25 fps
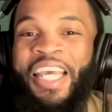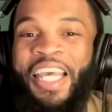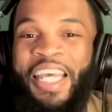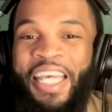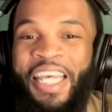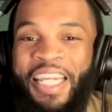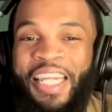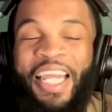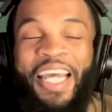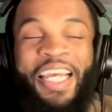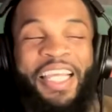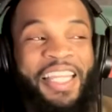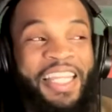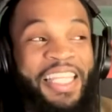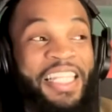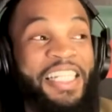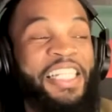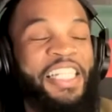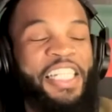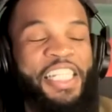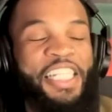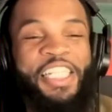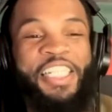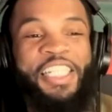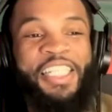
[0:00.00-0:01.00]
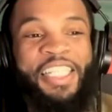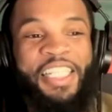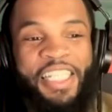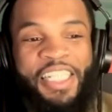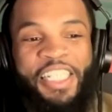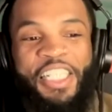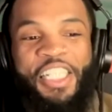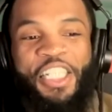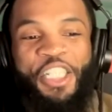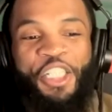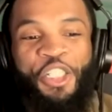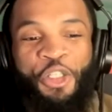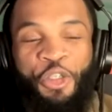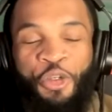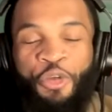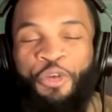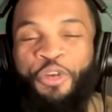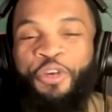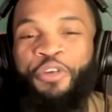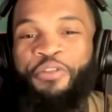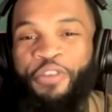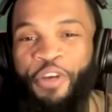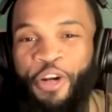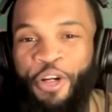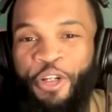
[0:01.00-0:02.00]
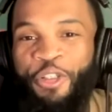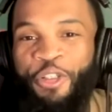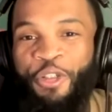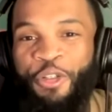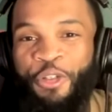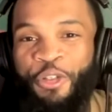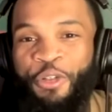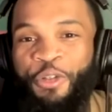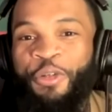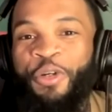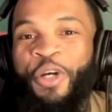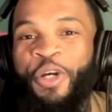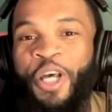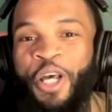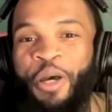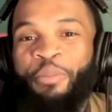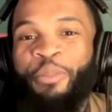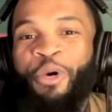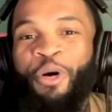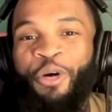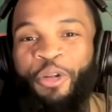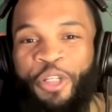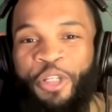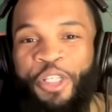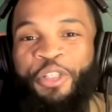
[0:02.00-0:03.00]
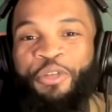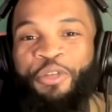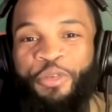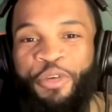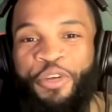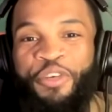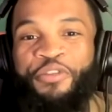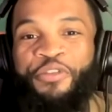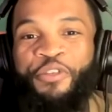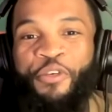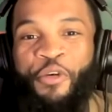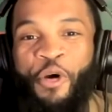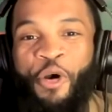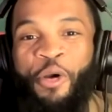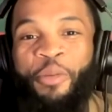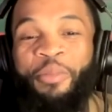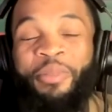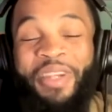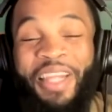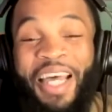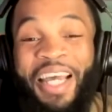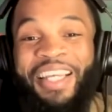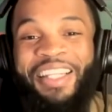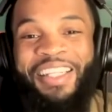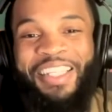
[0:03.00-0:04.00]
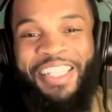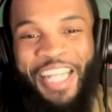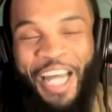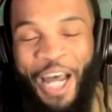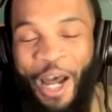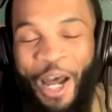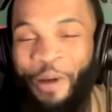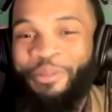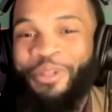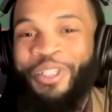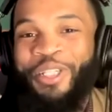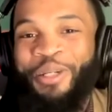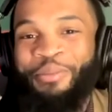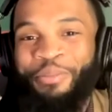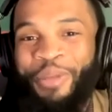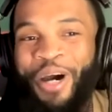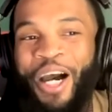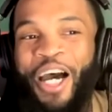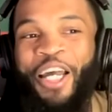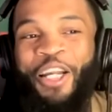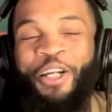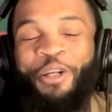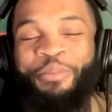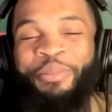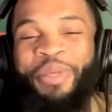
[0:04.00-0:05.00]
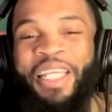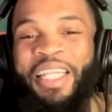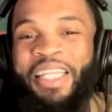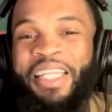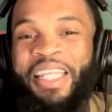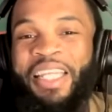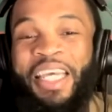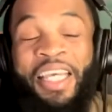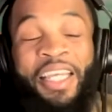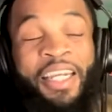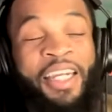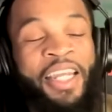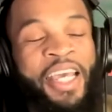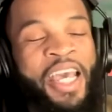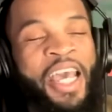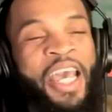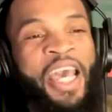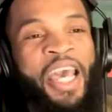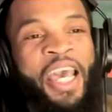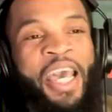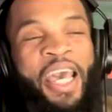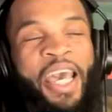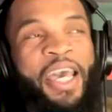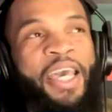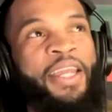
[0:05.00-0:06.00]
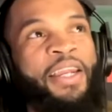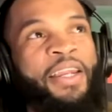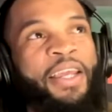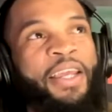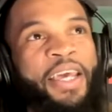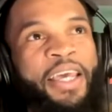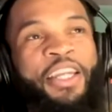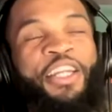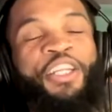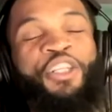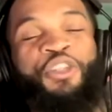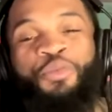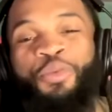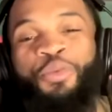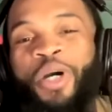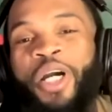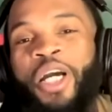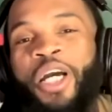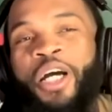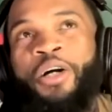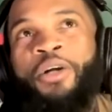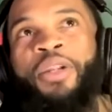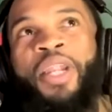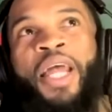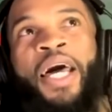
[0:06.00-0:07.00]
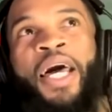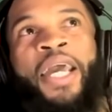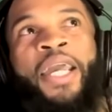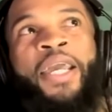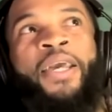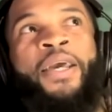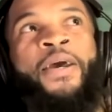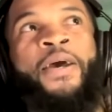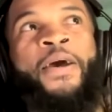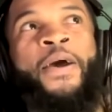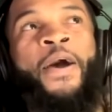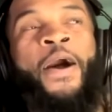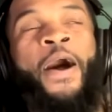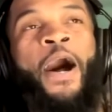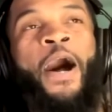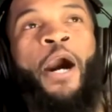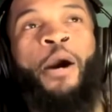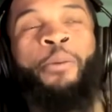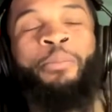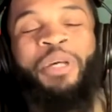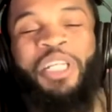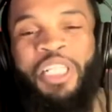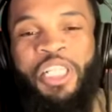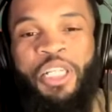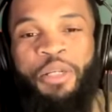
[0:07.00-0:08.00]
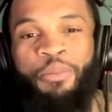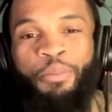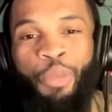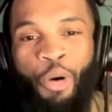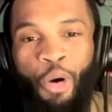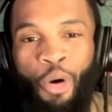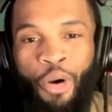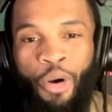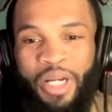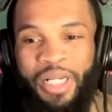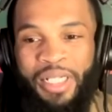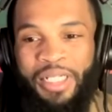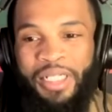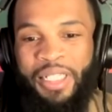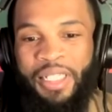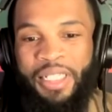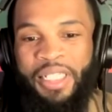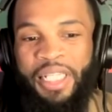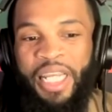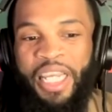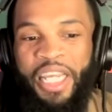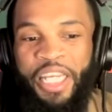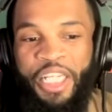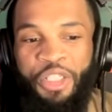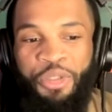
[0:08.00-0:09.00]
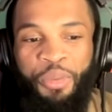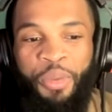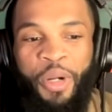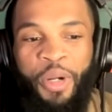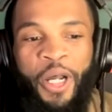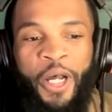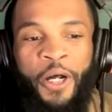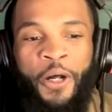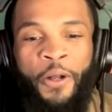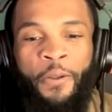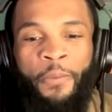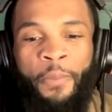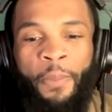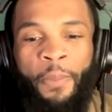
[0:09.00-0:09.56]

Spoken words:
Like this is universal police reform, like top to bottom, and as well, like it's important to say as well,